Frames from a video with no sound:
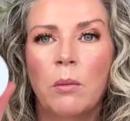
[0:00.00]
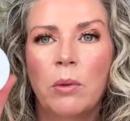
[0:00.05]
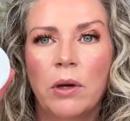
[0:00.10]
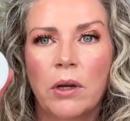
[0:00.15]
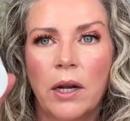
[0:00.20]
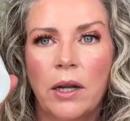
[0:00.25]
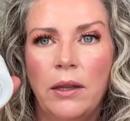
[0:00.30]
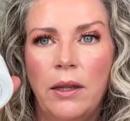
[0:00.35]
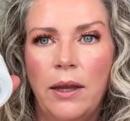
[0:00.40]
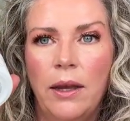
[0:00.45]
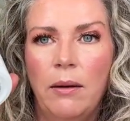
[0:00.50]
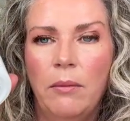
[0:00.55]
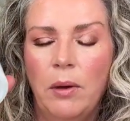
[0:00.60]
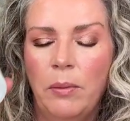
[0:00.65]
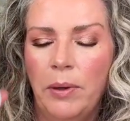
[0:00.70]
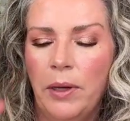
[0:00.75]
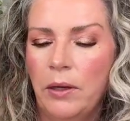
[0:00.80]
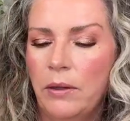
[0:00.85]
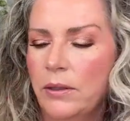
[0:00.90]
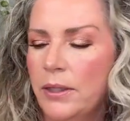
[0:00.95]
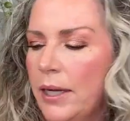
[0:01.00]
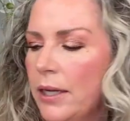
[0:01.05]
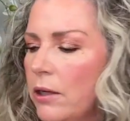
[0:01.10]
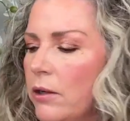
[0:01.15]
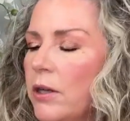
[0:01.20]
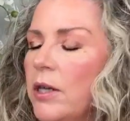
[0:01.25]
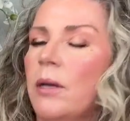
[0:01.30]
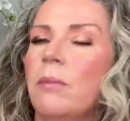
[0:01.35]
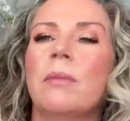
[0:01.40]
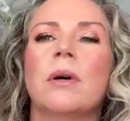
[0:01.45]
put on the Emepelle night
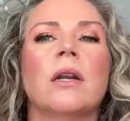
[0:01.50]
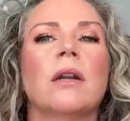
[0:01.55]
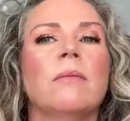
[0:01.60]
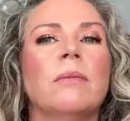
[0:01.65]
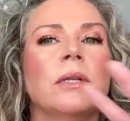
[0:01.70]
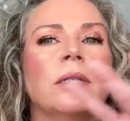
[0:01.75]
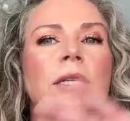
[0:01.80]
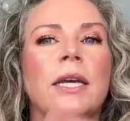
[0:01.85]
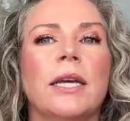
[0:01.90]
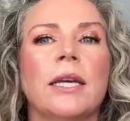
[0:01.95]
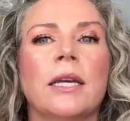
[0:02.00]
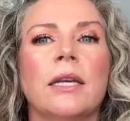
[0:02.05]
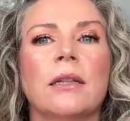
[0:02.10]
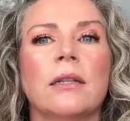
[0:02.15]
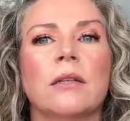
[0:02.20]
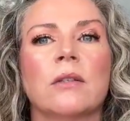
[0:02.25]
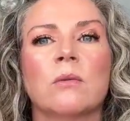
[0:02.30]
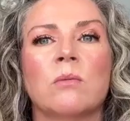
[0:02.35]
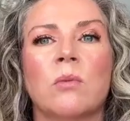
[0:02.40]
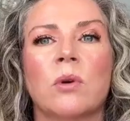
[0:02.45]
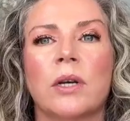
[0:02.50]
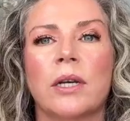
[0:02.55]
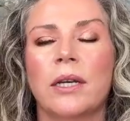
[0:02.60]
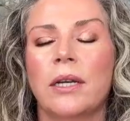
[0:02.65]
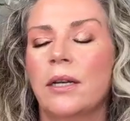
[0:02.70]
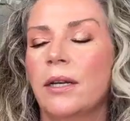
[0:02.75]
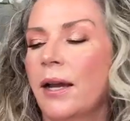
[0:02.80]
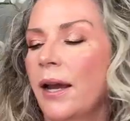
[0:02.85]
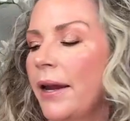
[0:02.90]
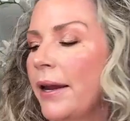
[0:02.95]
cream and I've been taking this morning
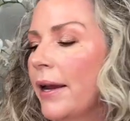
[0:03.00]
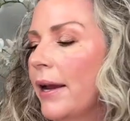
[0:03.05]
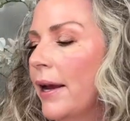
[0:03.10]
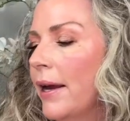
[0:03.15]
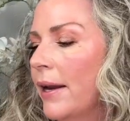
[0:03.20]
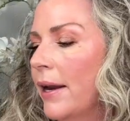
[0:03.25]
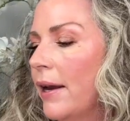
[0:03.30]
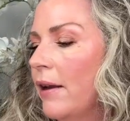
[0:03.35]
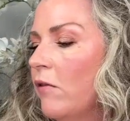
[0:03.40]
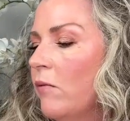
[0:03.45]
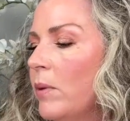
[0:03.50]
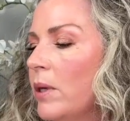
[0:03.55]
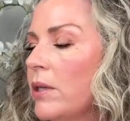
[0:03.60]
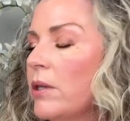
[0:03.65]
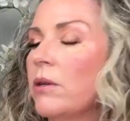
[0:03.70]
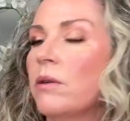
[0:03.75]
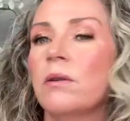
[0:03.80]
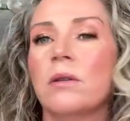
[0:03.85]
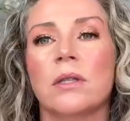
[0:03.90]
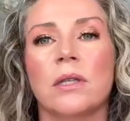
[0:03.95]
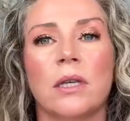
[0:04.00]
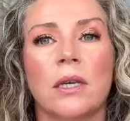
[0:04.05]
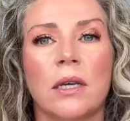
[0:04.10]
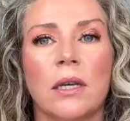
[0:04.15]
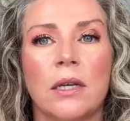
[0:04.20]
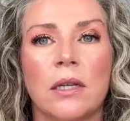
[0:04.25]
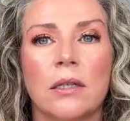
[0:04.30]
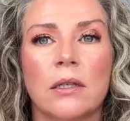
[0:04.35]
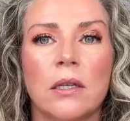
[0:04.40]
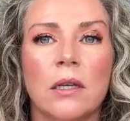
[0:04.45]
and night and I've been using
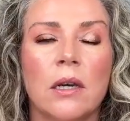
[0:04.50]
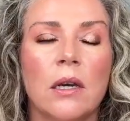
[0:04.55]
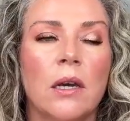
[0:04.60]
it